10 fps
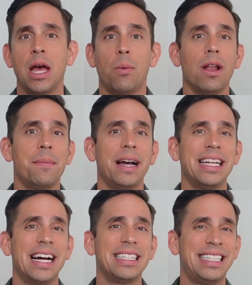While it
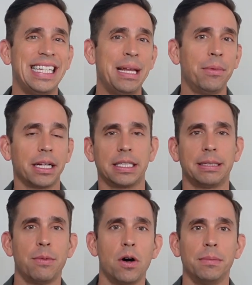might not seem like a
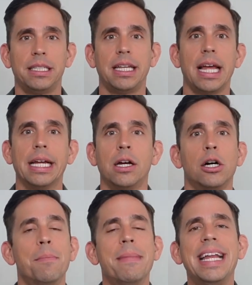small mistake,
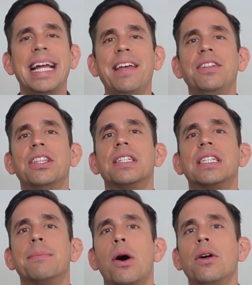omitting even the
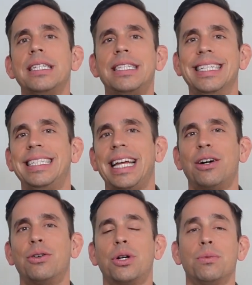smallest
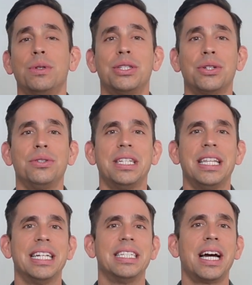detail could result
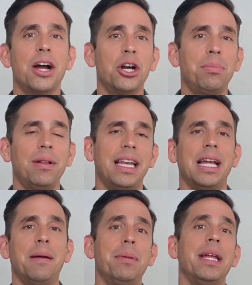in the entire
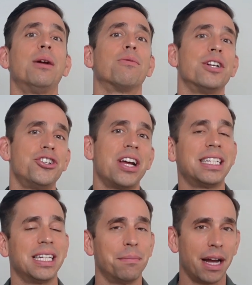pleading being
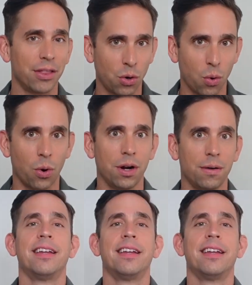rejected by the court.